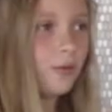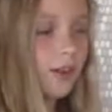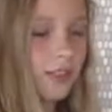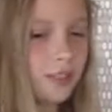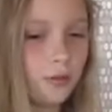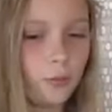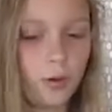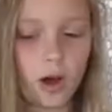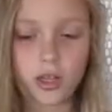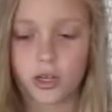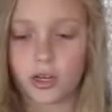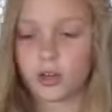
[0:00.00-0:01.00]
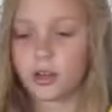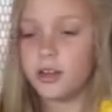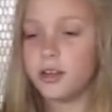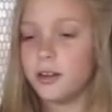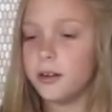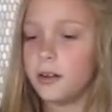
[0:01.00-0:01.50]
want it to water.
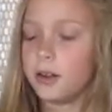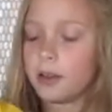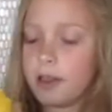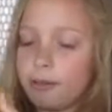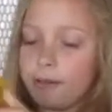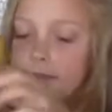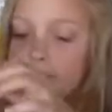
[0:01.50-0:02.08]
Okay.